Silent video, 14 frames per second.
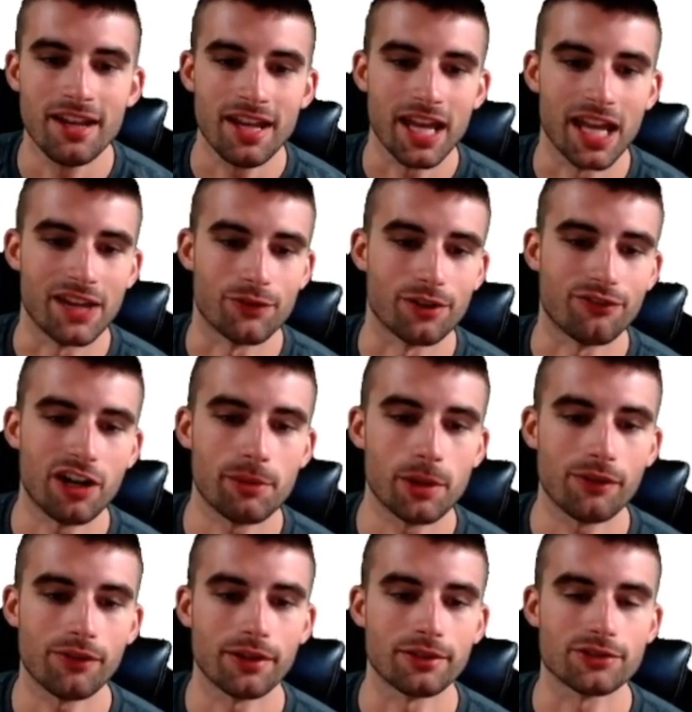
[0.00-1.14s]
And if you don't follow me
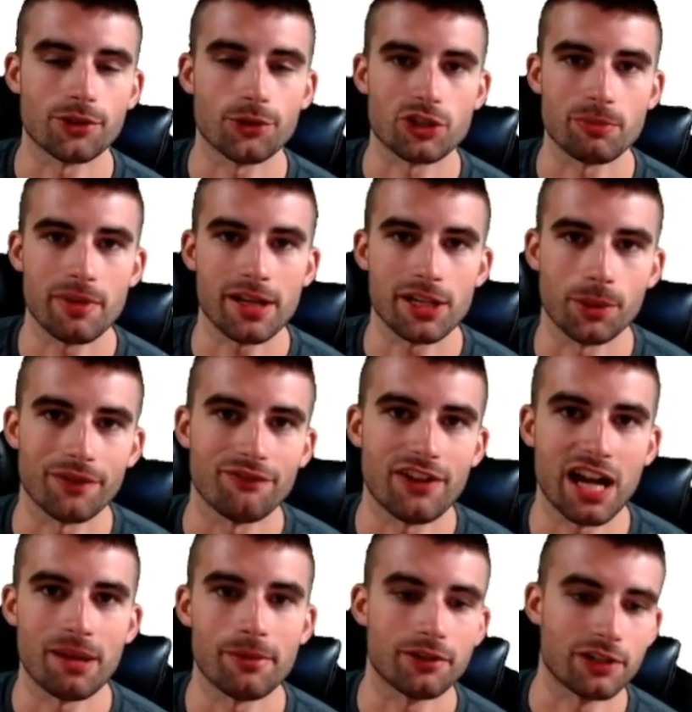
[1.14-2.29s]
over on social media, in order to
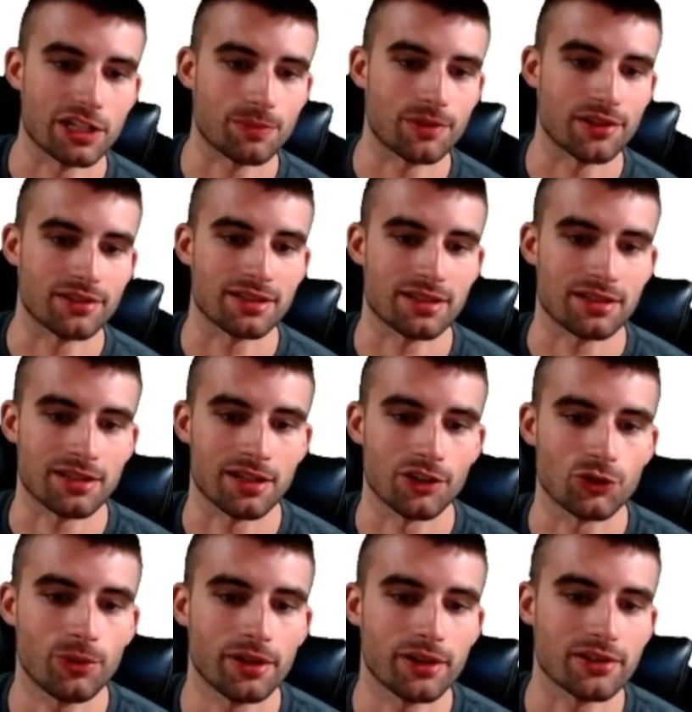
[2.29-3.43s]
find me, ChrisPennell16 on
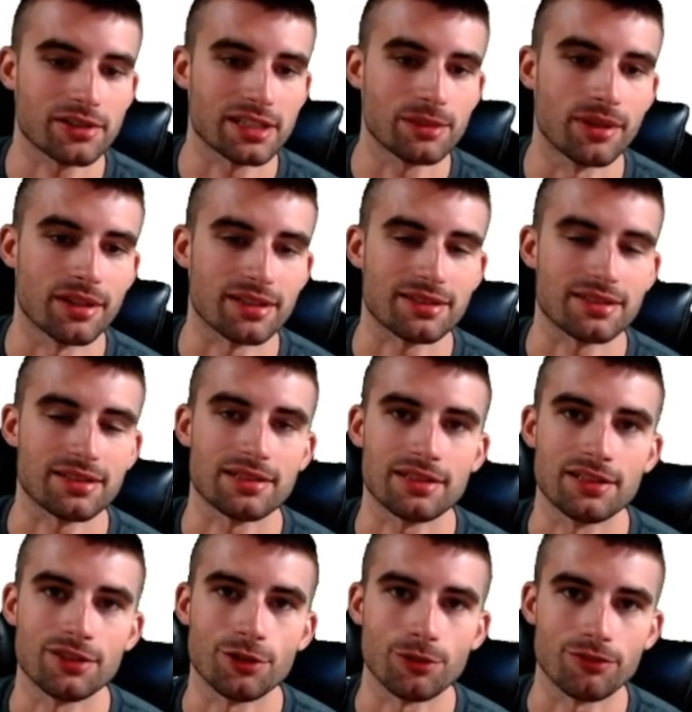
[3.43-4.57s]
Twitter,
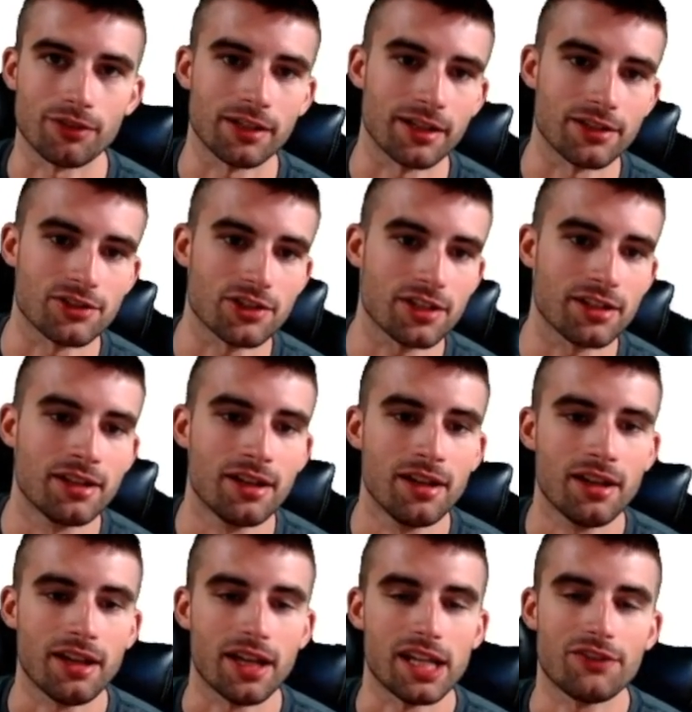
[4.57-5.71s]
CPenn16 over on IG.
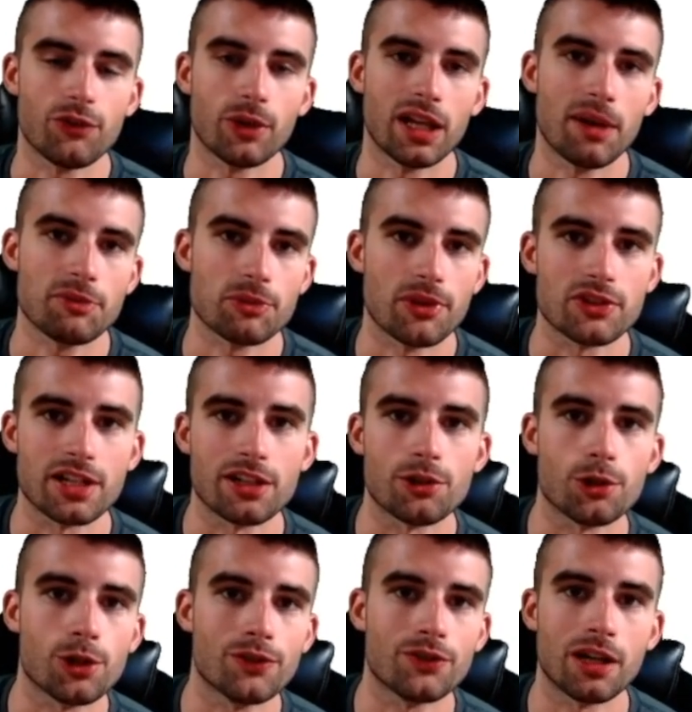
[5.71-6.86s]
And if you want to help support the channel
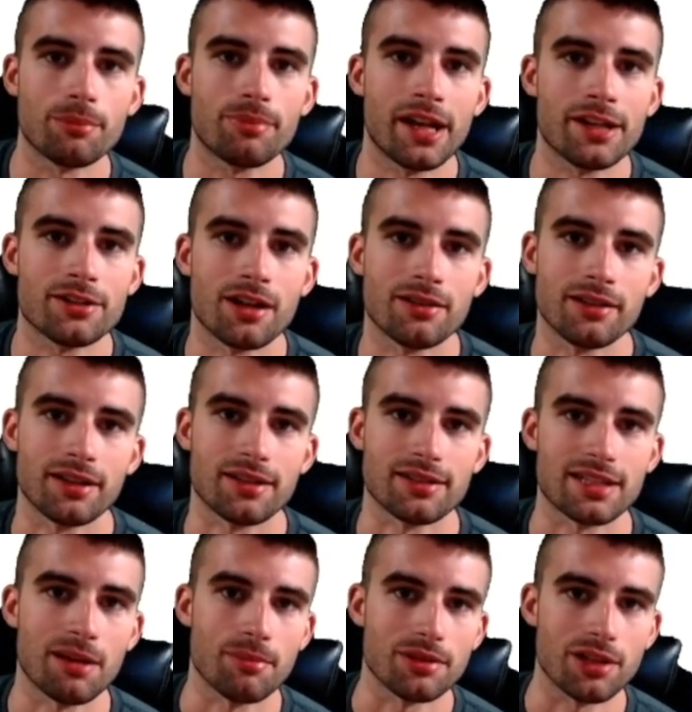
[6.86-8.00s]
over on Patreon, link is
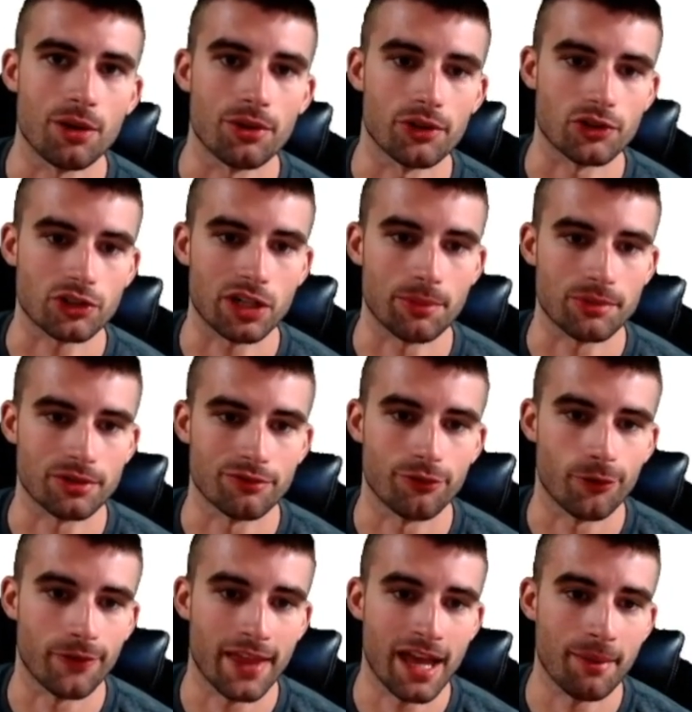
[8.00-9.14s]
down below in the description
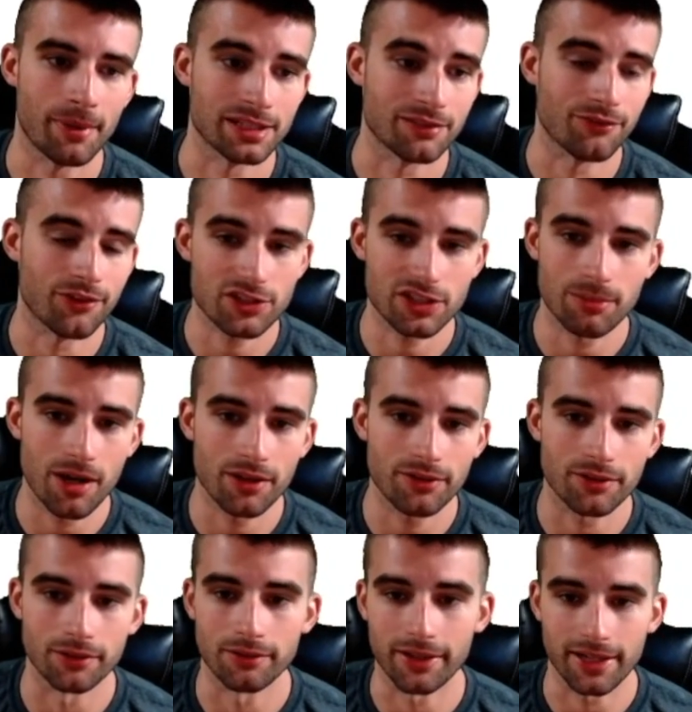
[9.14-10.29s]
for that. But it's the first of the month,
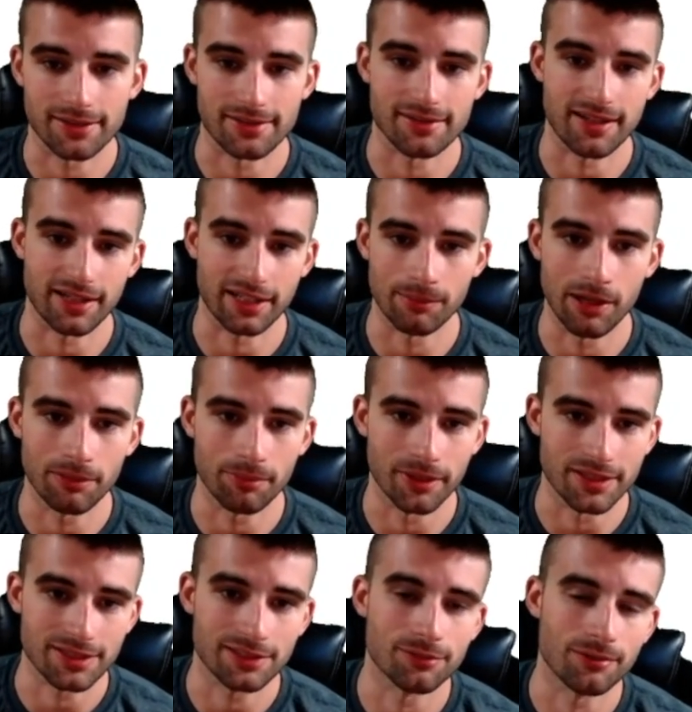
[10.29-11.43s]
or I guess the second of the month, but it's
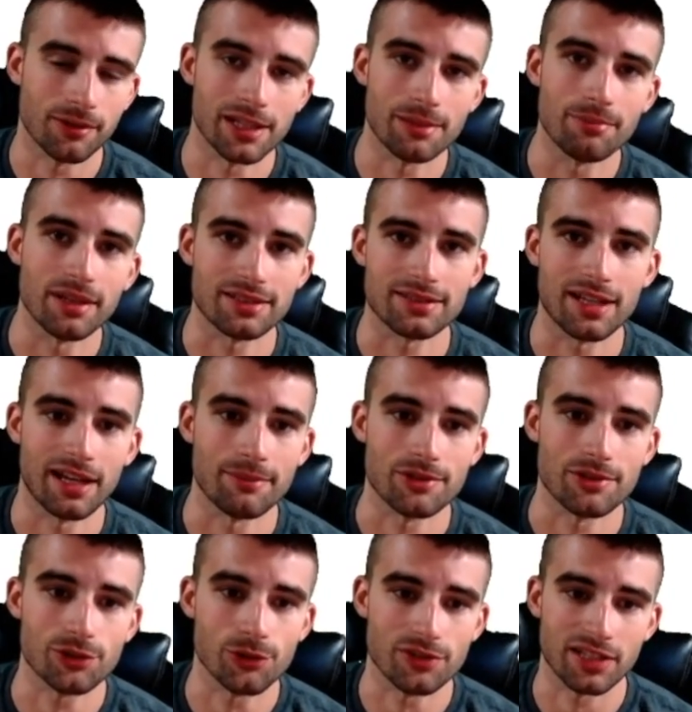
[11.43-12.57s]
still one of the best times
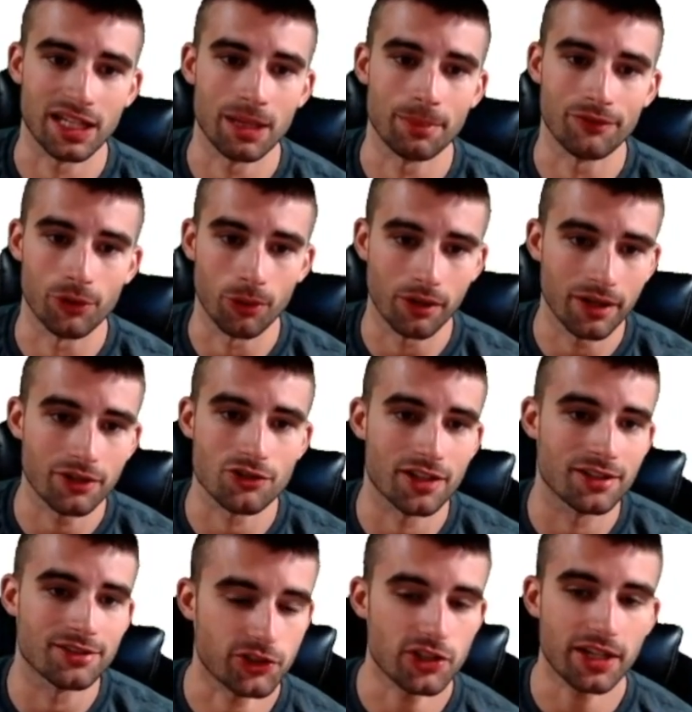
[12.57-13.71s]
to sign up if you are
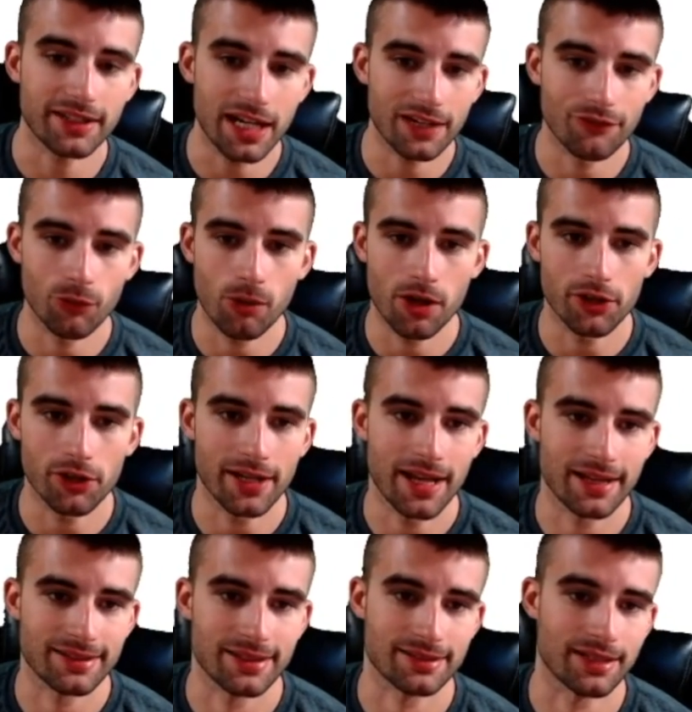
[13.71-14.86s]
interested. So check it out if you want. You get
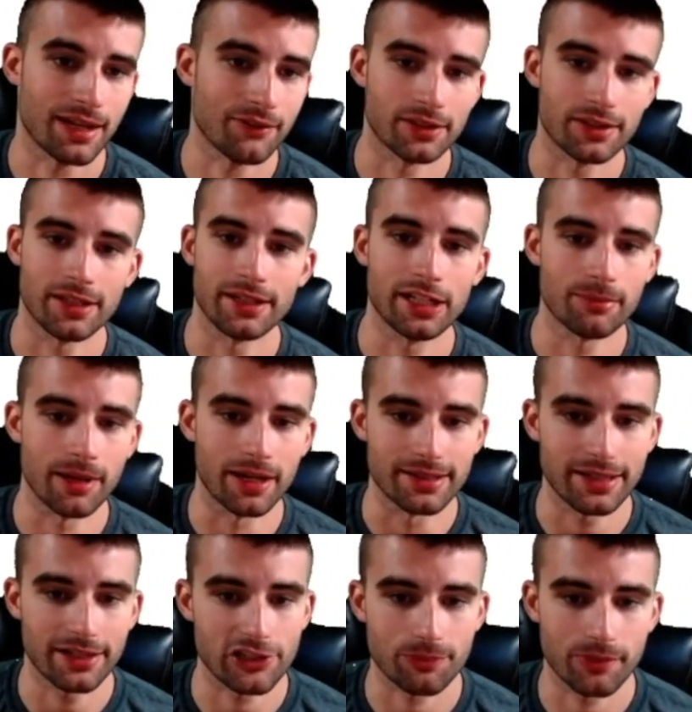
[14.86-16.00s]
access to everything here, my
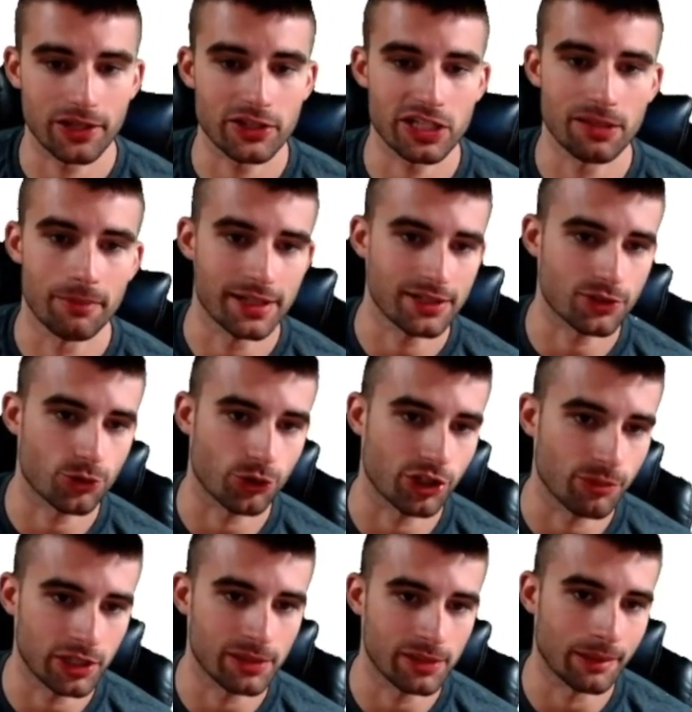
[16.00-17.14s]
entire spreadsheet, my Discord
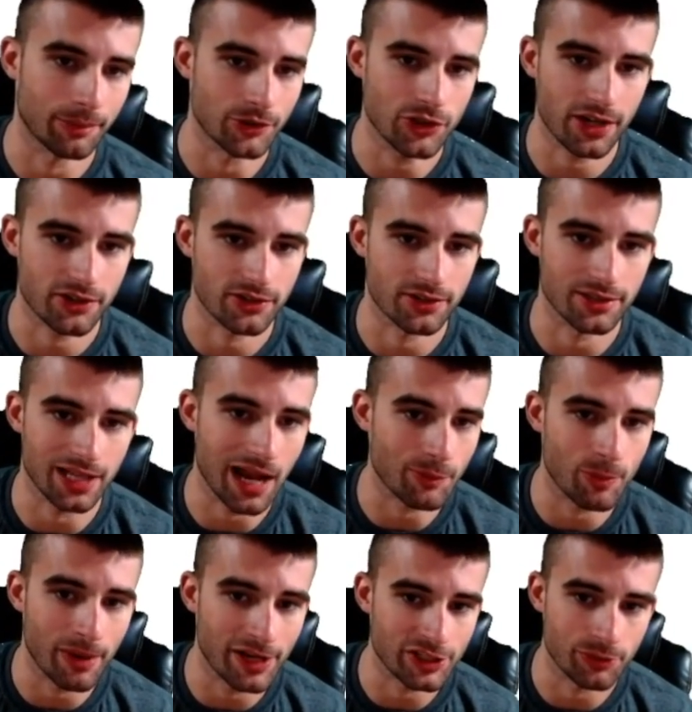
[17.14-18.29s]
community, my projections,
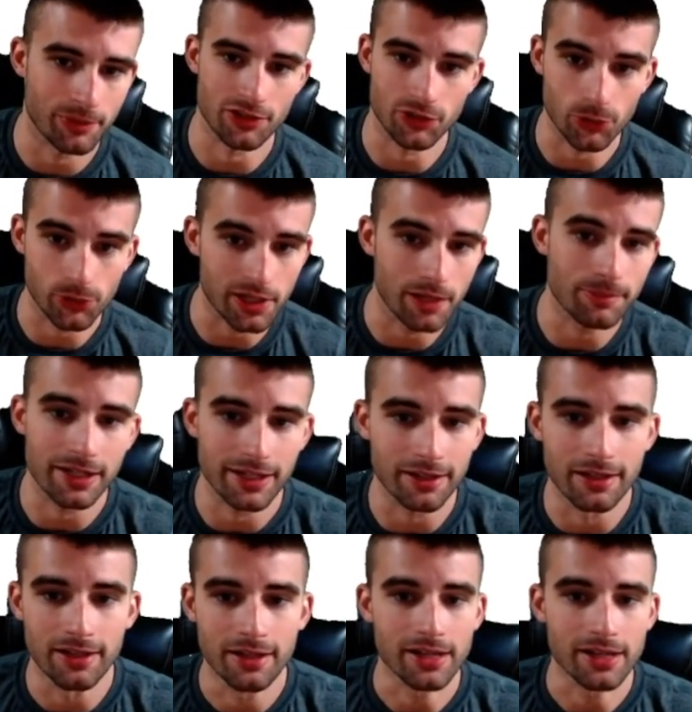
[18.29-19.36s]
Optimizer, which is newly updated.